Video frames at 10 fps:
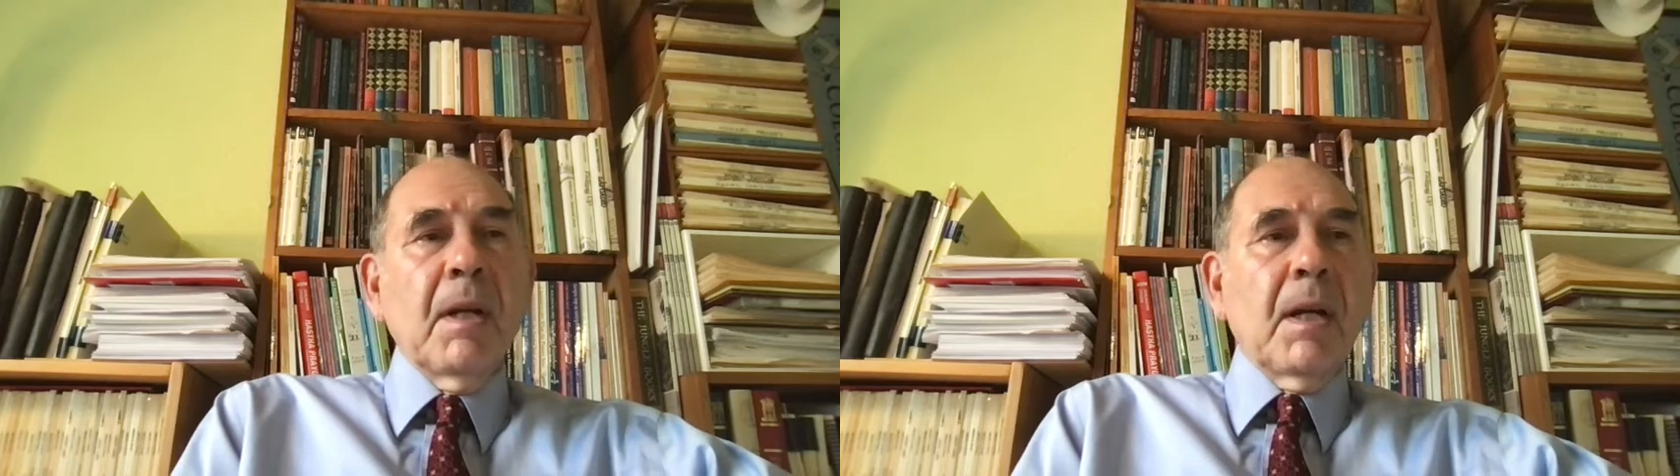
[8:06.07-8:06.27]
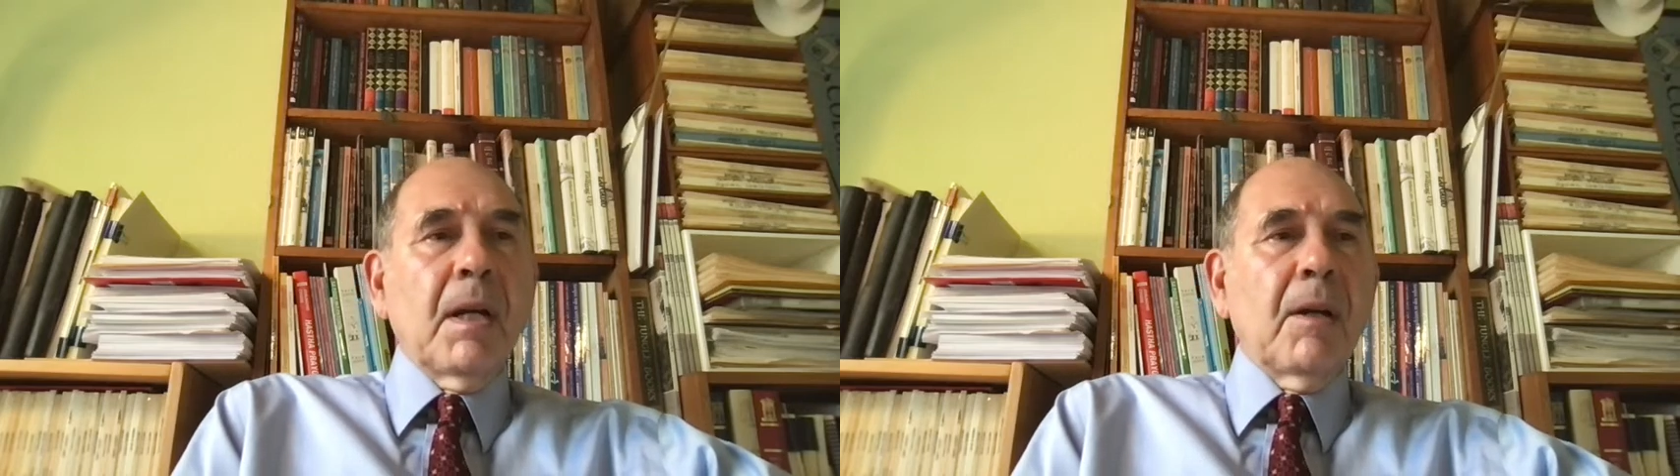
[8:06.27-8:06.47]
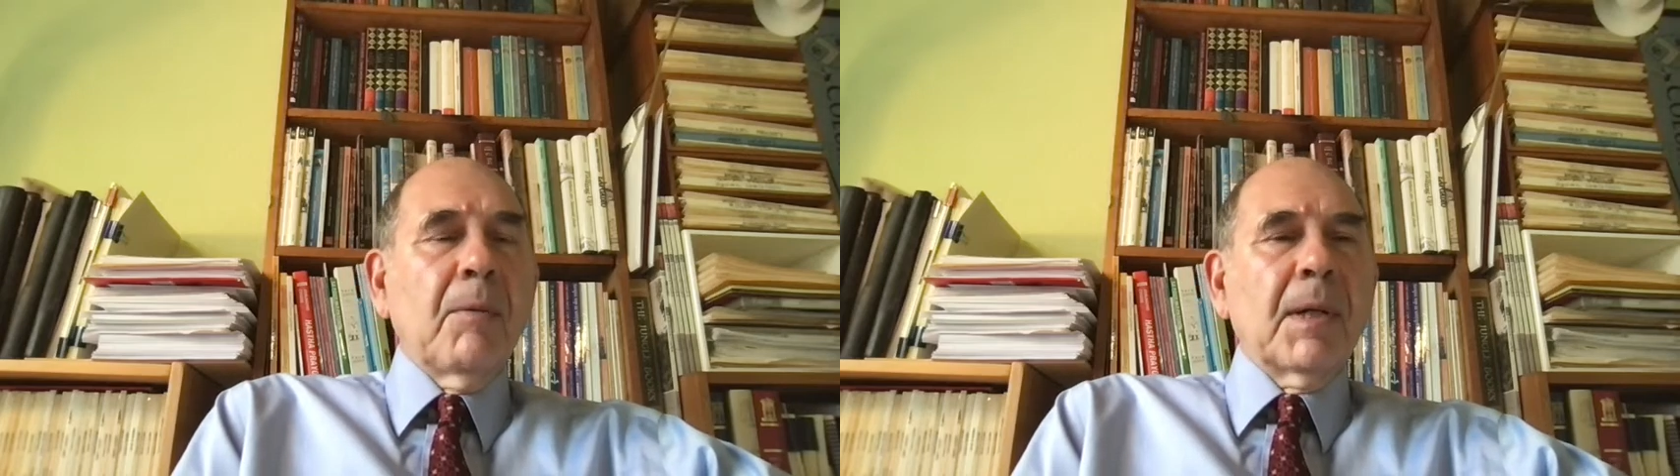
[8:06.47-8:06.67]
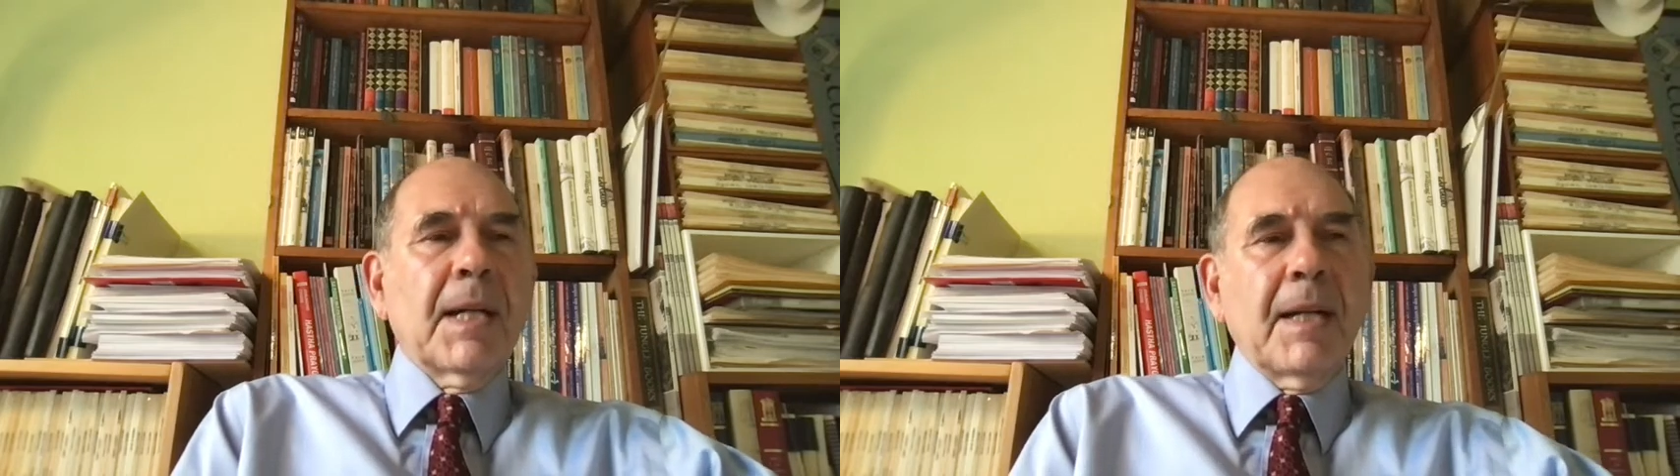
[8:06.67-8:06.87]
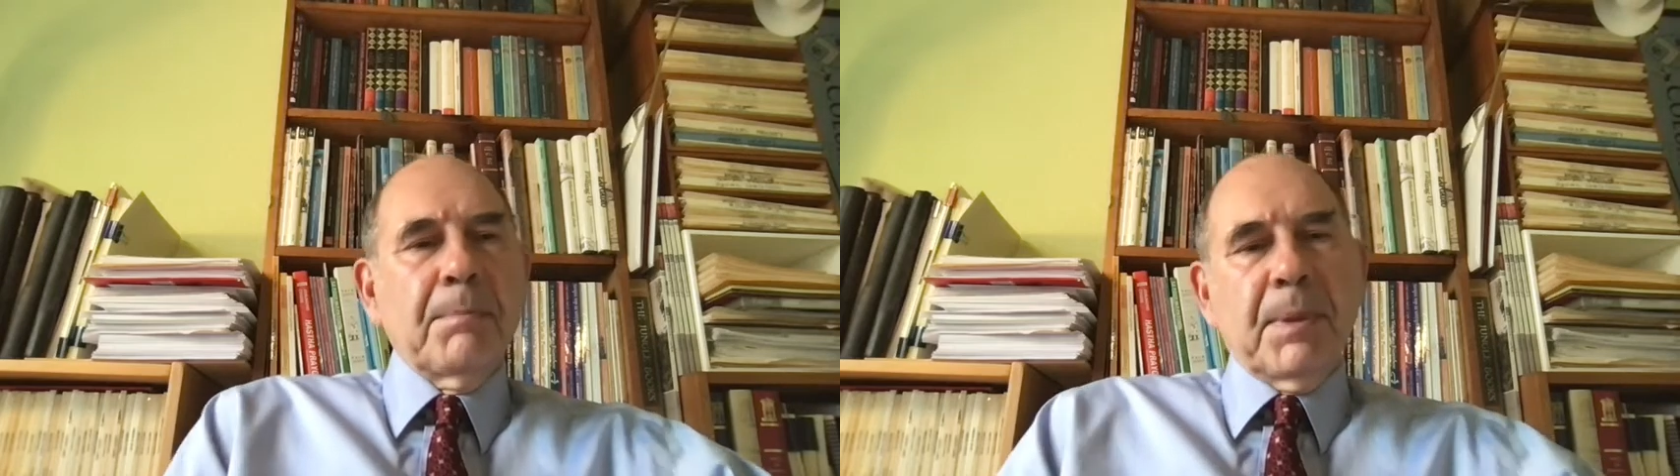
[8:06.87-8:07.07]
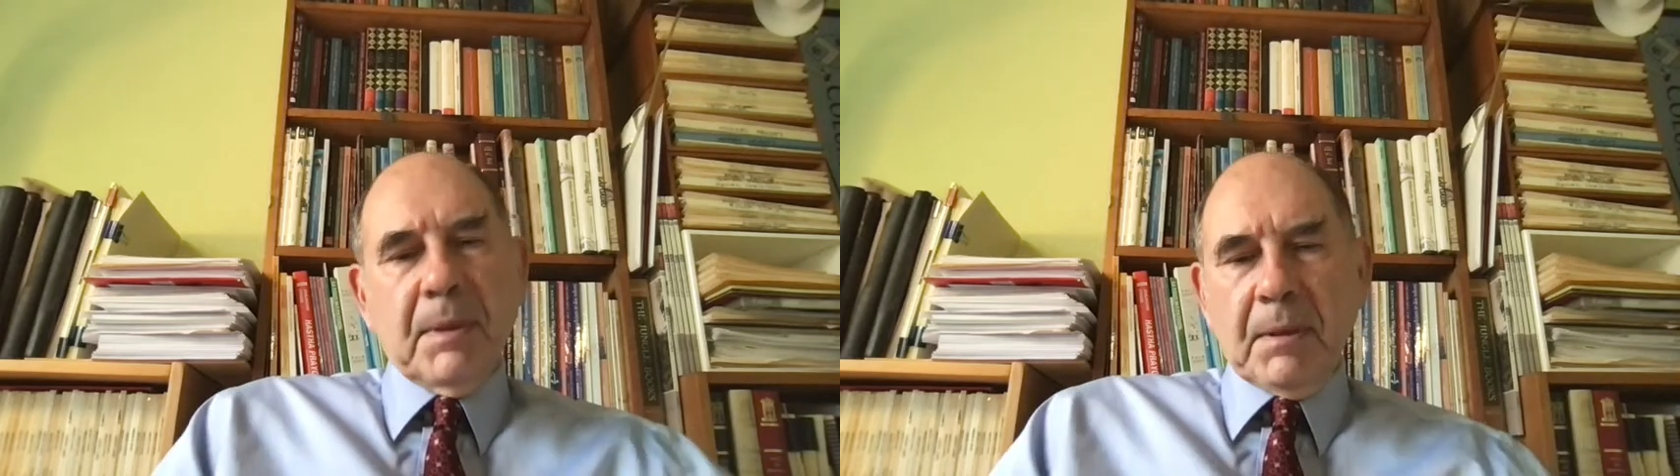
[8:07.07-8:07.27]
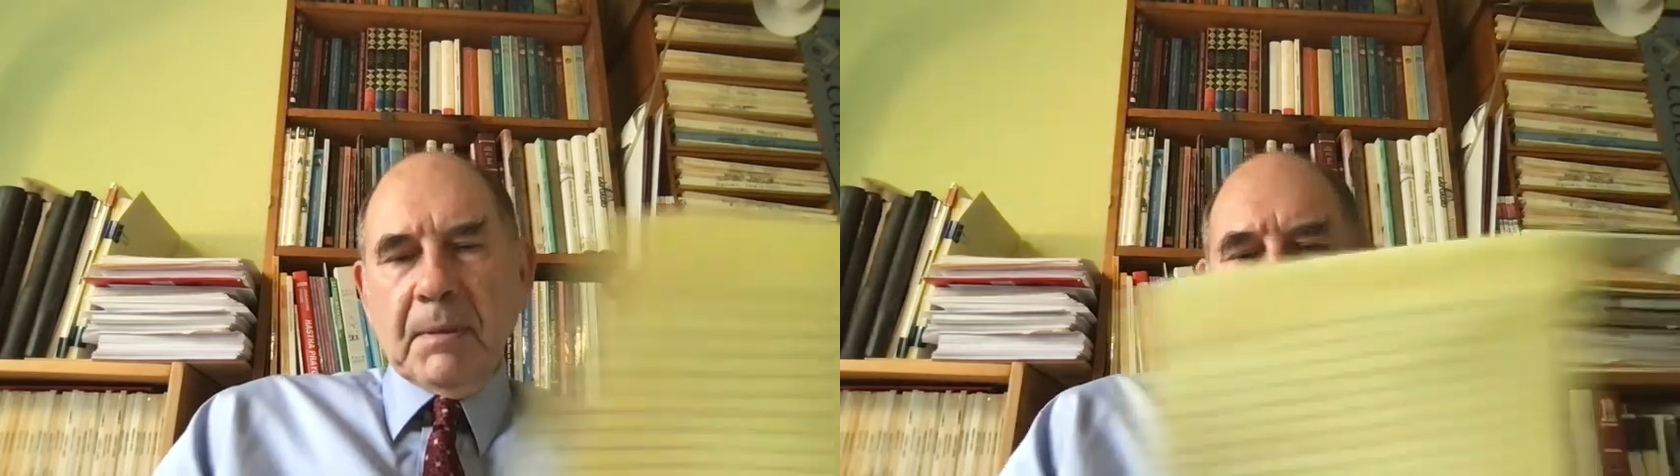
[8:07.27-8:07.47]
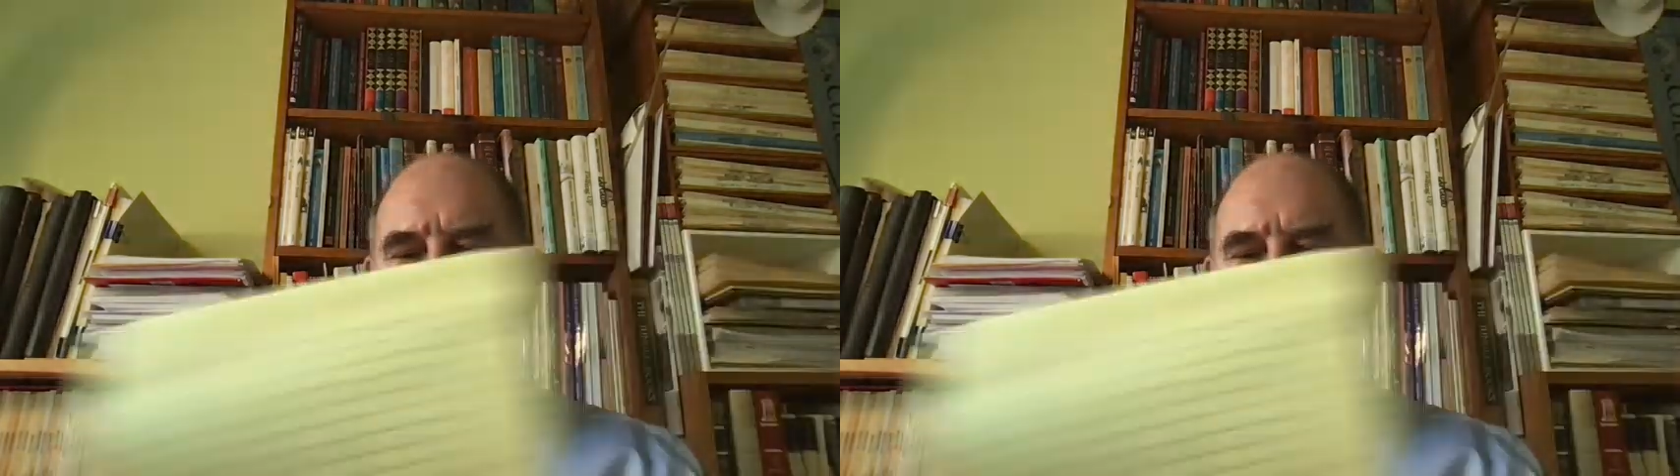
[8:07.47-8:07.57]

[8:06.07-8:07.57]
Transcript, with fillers: Uh, what happened